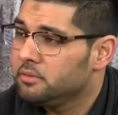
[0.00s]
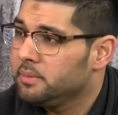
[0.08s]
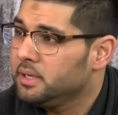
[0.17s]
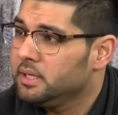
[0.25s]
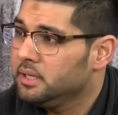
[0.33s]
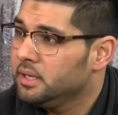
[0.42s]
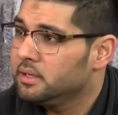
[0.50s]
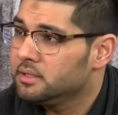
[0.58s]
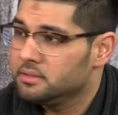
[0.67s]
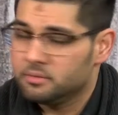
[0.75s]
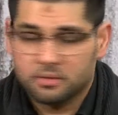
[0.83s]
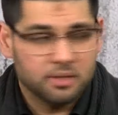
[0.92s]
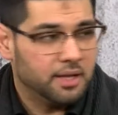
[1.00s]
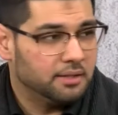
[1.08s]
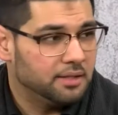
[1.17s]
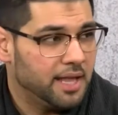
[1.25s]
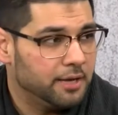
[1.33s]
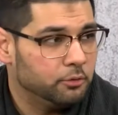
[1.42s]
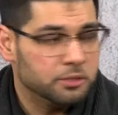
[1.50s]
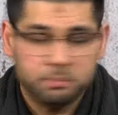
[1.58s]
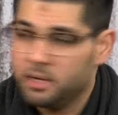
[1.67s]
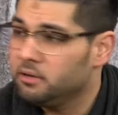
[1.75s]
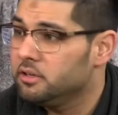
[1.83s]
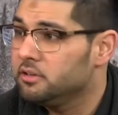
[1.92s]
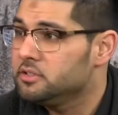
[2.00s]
many, yeah, because it was that language barrier.